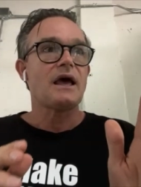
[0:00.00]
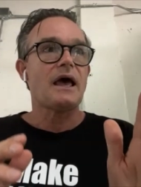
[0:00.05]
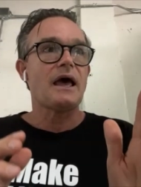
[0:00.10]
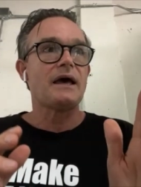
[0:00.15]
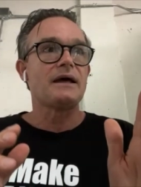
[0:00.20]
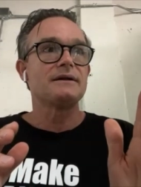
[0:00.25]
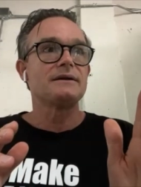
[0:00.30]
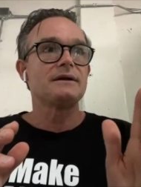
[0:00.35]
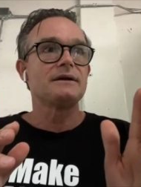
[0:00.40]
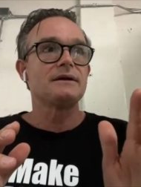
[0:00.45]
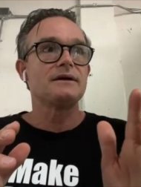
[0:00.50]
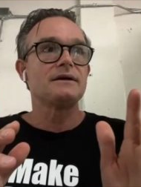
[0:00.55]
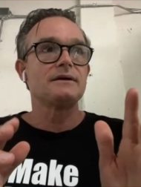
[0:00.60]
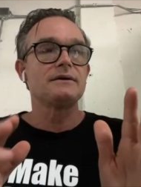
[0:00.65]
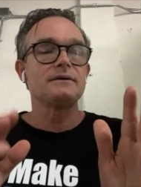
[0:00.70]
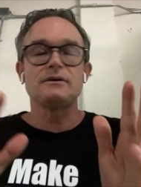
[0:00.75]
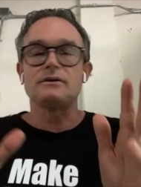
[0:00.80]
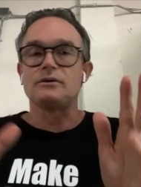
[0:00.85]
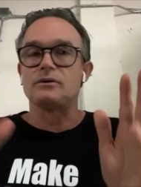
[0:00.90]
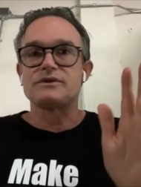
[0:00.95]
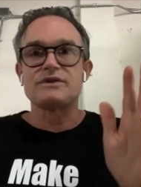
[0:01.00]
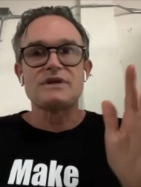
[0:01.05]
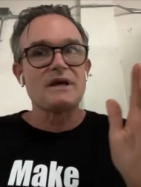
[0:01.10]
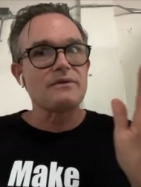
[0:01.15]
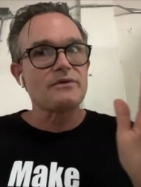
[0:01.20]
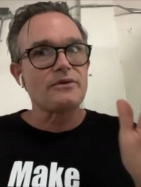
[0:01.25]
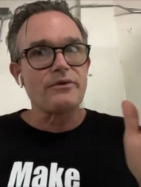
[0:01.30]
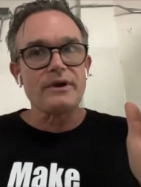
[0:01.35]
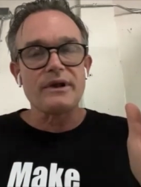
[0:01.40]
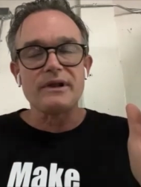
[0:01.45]
and eh, you know
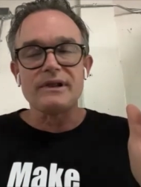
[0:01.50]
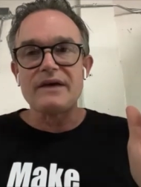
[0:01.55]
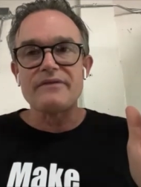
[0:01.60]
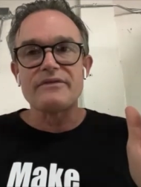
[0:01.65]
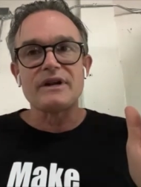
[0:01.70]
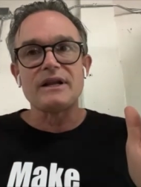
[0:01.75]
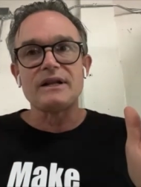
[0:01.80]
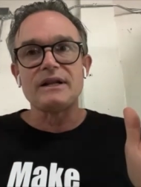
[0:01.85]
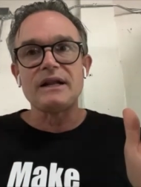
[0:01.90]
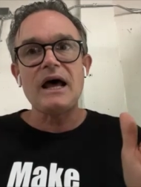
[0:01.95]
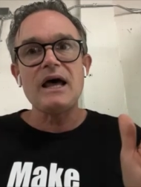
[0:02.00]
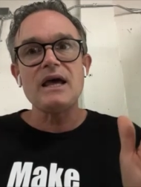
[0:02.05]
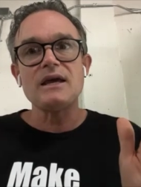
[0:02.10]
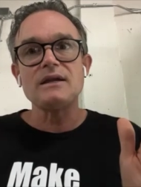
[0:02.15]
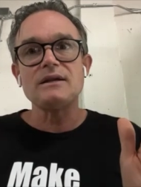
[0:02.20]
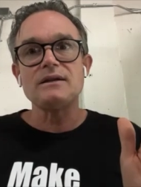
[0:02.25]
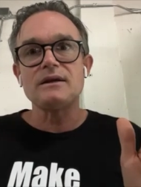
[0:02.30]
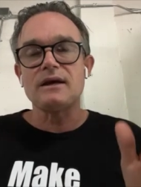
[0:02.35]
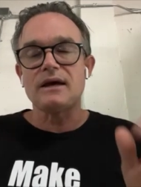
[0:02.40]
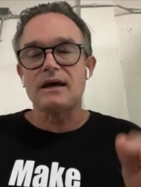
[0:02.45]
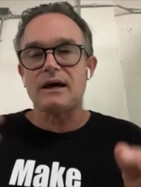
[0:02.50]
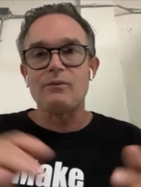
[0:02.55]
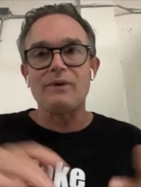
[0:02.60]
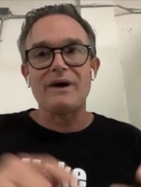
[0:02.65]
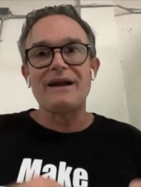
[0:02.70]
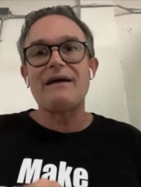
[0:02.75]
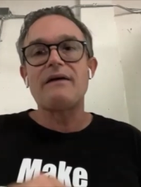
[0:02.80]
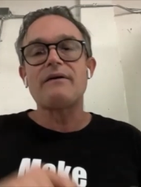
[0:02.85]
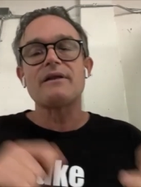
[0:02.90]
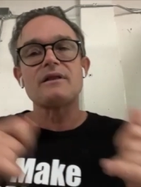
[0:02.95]
10 30 11 at night i
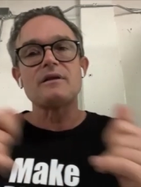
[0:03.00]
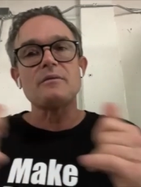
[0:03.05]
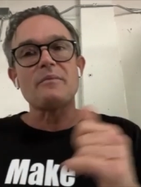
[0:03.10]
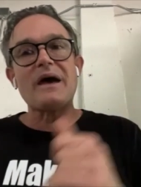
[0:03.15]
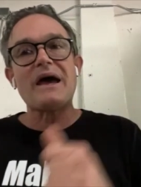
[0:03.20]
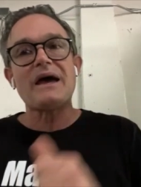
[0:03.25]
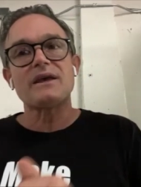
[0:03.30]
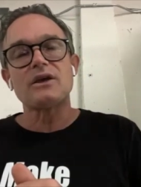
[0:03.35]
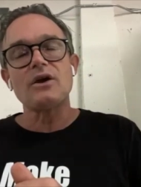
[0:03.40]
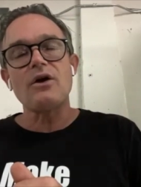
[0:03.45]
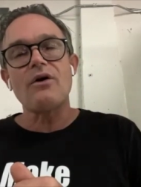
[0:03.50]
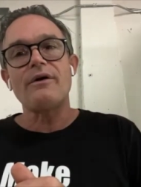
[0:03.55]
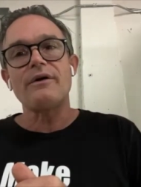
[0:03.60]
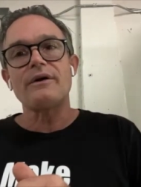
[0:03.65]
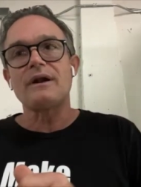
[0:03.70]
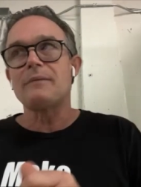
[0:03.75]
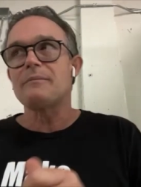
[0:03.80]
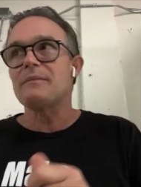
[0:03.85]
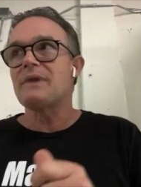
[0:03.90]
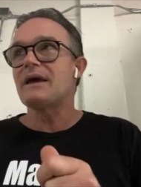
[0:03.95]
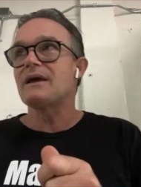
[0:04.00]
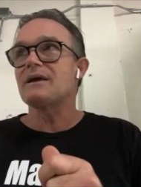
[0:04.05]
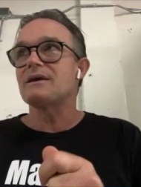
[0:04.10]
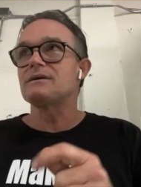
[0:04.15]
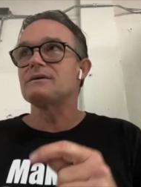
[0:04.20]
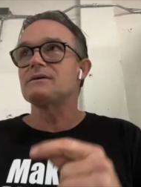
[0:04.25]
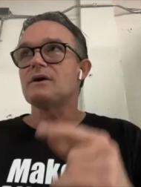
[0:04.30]
went out in the backyard and i'm like